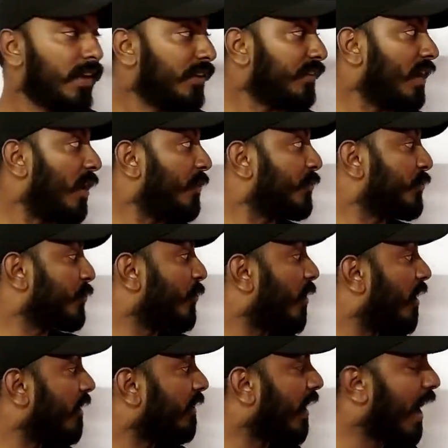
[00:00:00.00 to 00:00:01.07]
Now you
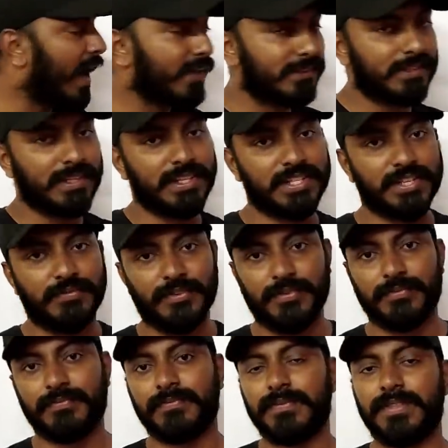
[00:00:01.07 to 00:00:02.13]
are at the interview.